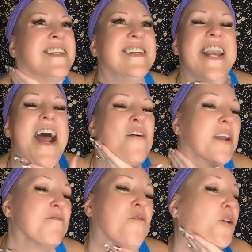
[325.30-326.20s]
Now
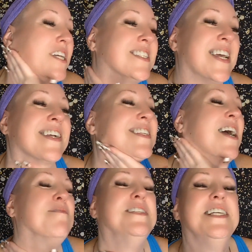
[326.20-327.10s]
that I'm 46,
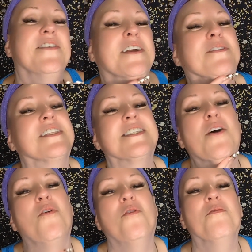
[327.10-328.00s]
I'm dealing with this
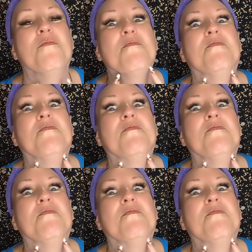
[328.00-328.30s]
whole